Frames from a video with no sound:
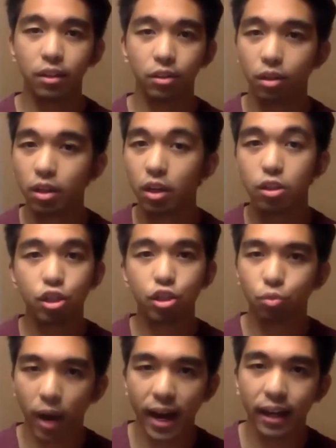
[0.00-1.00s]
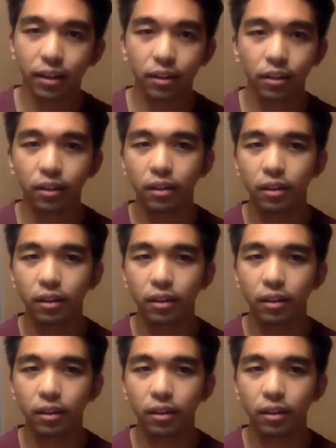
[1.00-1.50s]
your swagger.